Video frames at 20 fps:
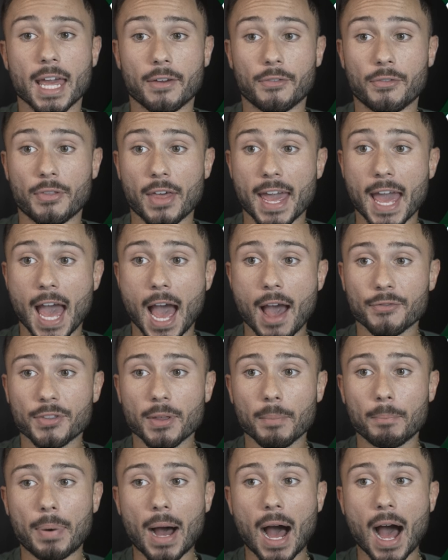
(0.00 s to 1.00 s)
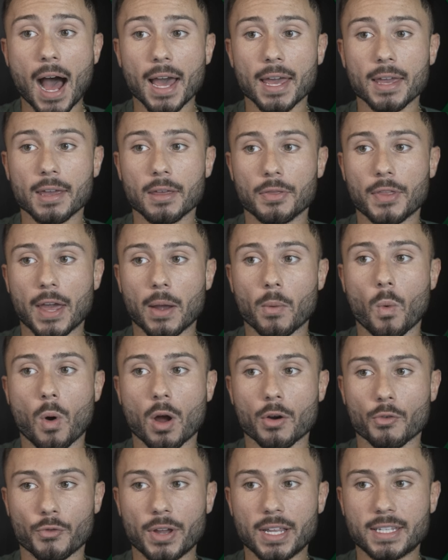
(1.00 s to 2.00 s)
If they have to buy, they
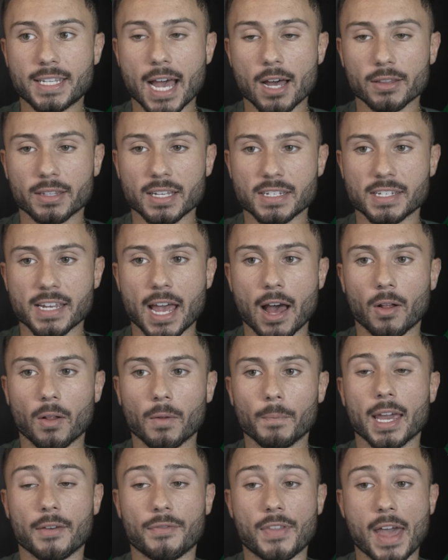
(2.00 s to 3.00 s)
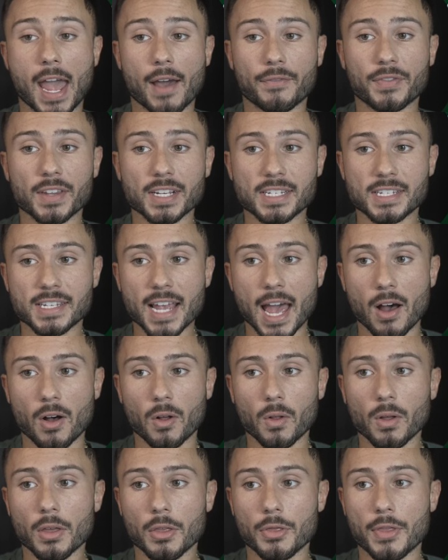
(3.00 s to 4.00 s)
want retail to sell. If they have to
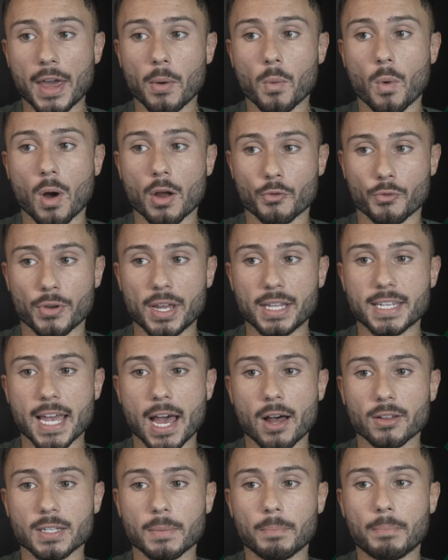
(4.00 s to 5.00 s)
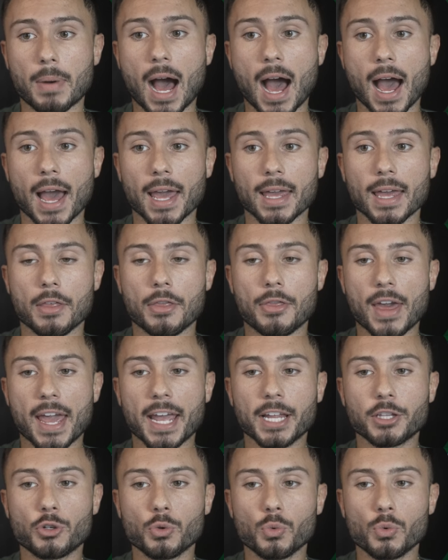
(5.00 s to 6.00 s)
sell, they want retail to buy.
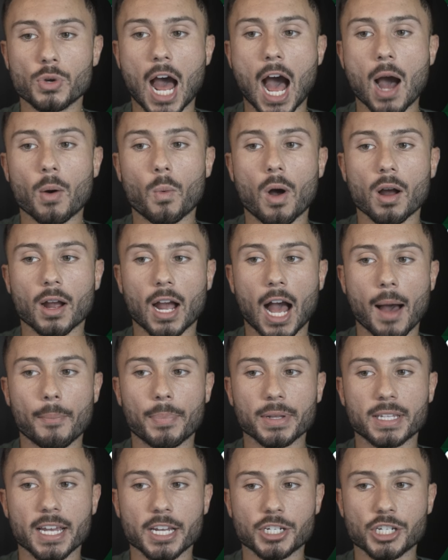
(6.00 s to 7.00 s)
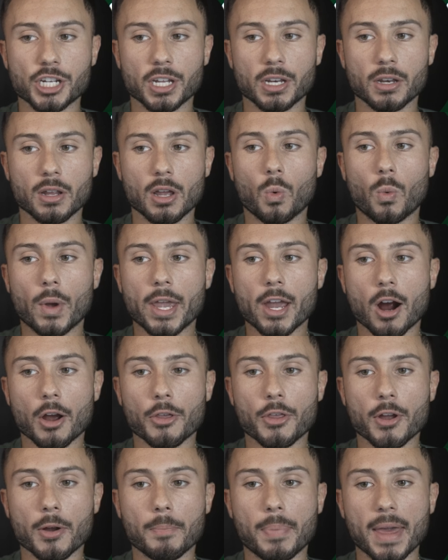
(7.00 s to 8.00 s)
They do not want competition. We are
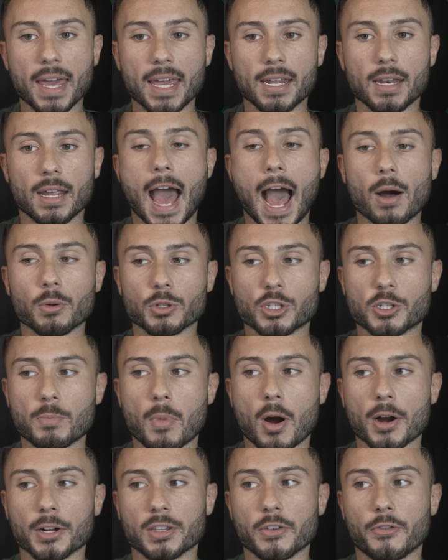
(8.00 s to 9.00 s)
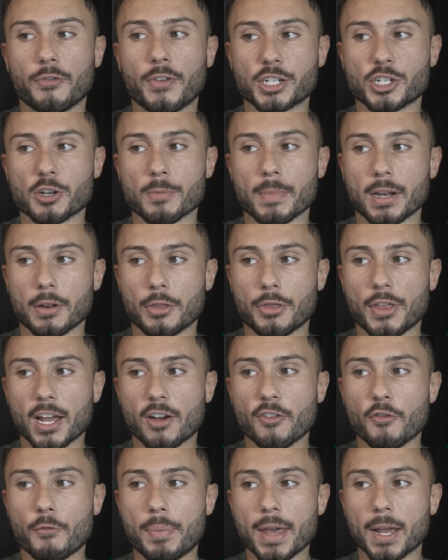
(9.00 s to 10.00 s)
their bait. Outsmart the fishermen.
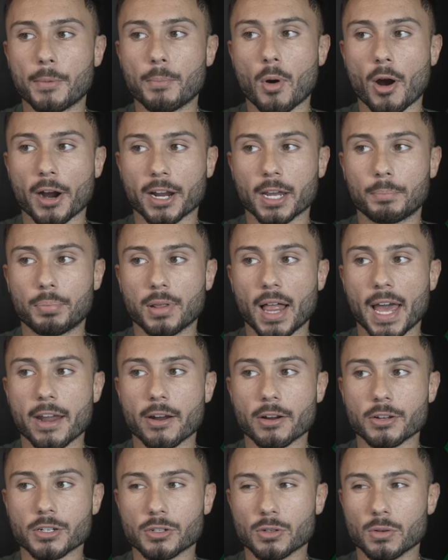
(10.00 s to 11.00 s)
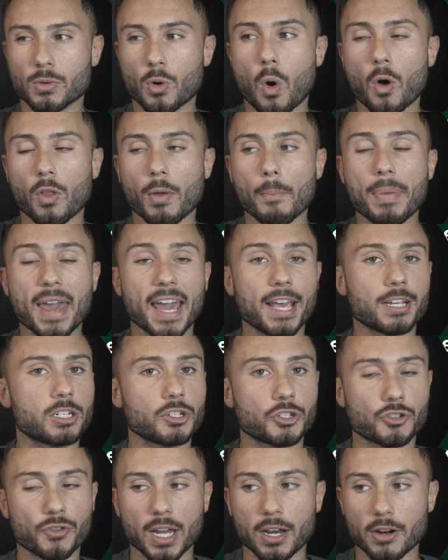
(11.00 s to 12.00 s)
Think of big market players. Call them
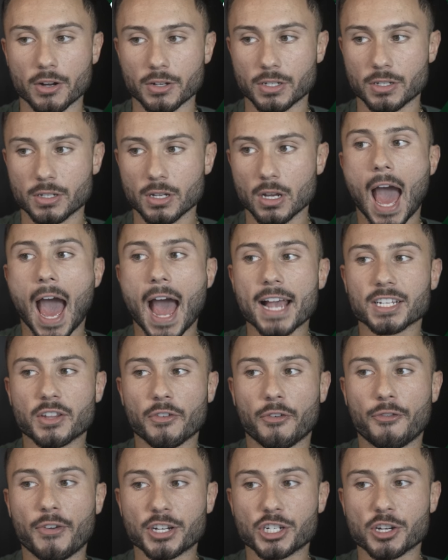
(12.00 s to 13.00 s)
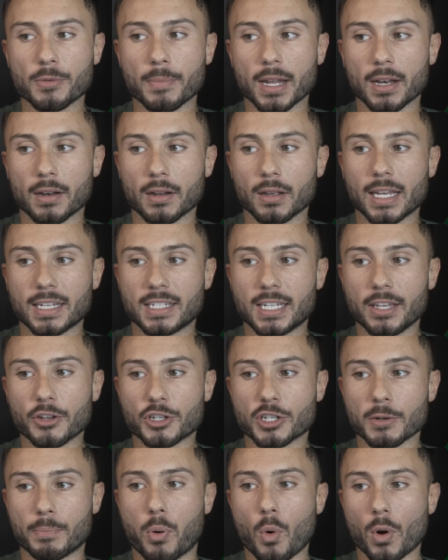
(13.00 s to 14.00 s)
patient traders. As the fishermen, they see the
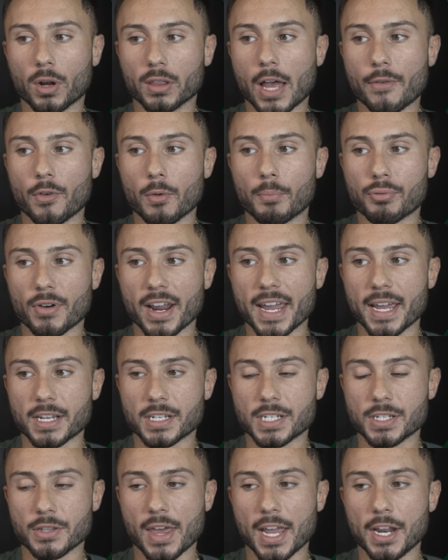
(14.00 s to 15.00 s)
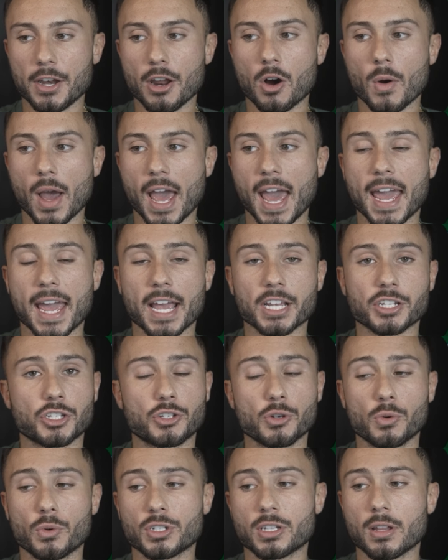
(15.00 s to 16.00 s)
support level breaks. They know, hey, as
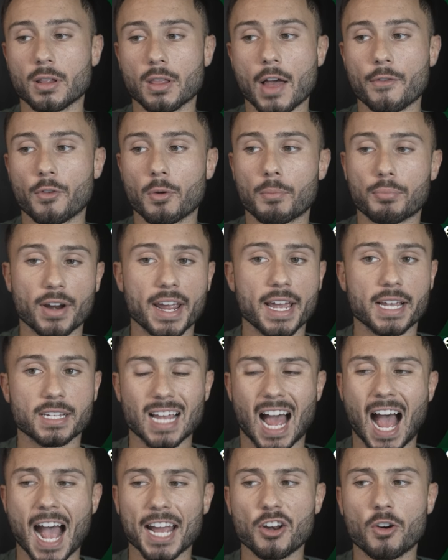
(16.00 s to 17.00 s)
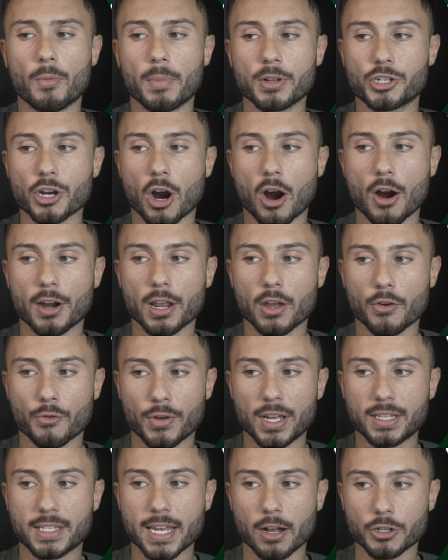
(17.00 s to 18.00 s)
soon as the level breaks, I know majority of
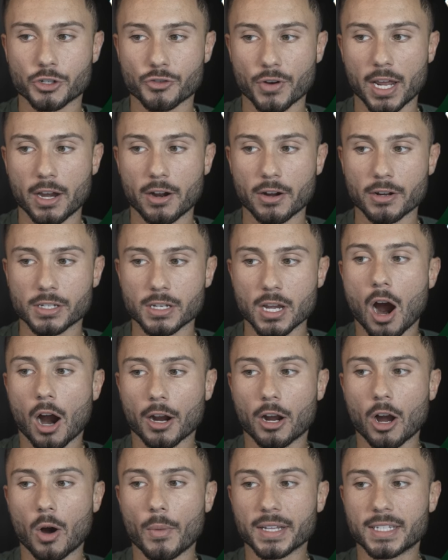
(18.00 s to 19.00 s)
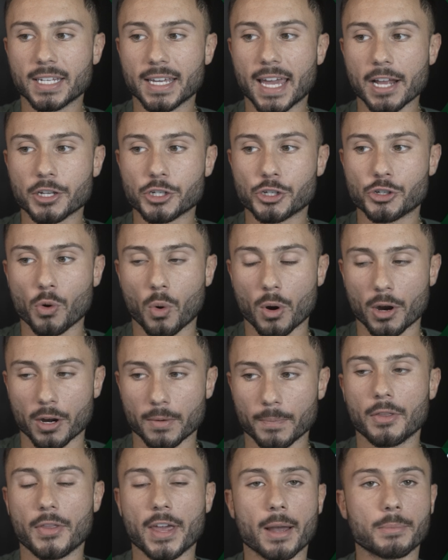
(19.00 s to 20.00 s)
retail traders are going to get
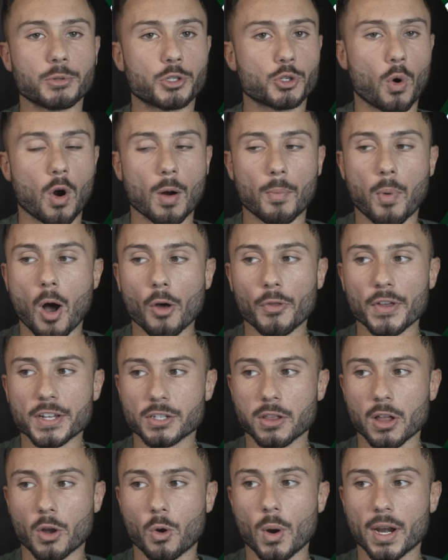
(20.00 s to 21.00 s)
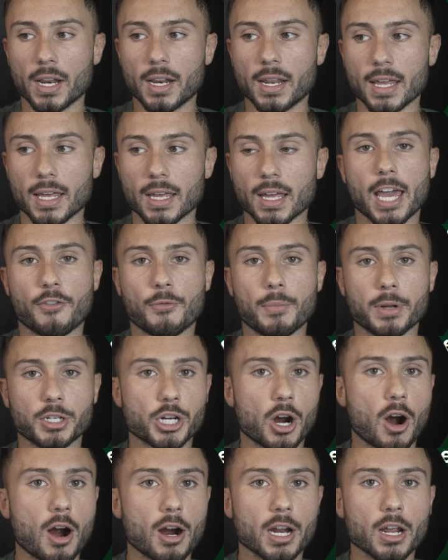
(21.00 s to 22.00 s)
short. They absorb all this liquidity. If
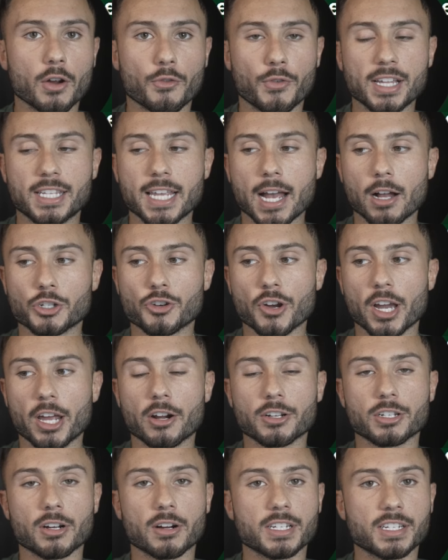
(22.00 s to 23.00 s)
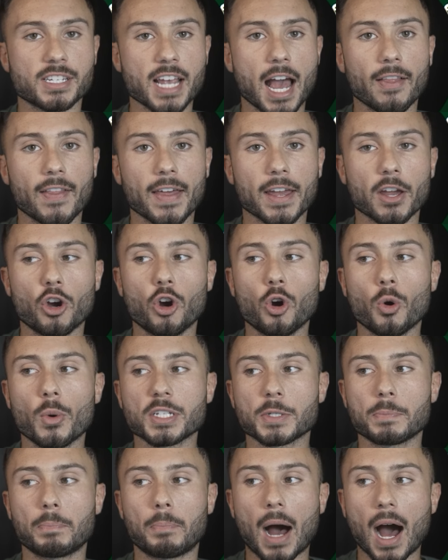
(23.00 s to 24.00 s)
majority of retail traders are selling, who
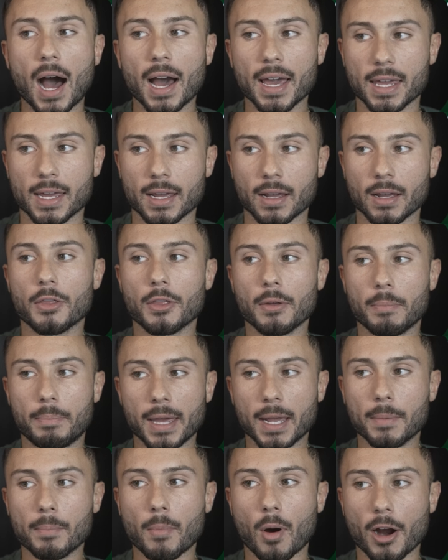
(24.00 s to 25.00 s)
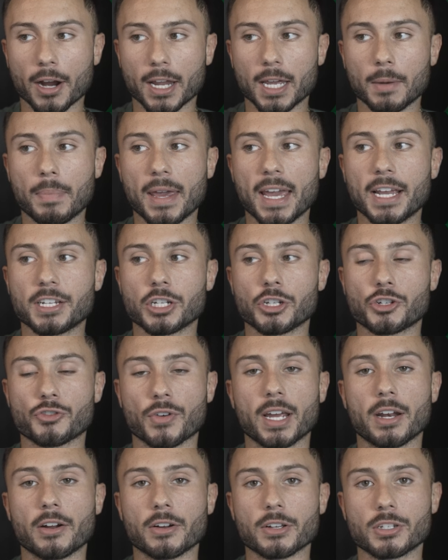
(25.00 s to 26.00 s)
is buying? The big market patient
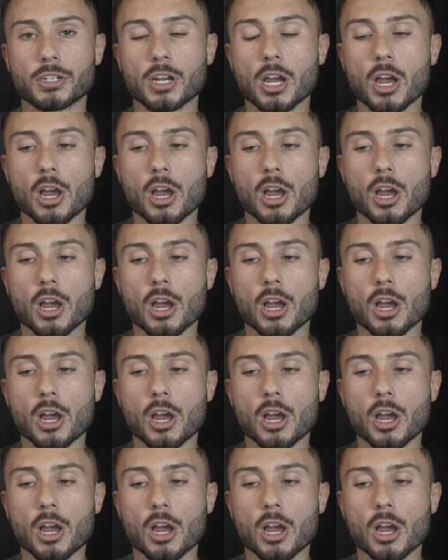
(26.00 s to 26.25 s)
traders.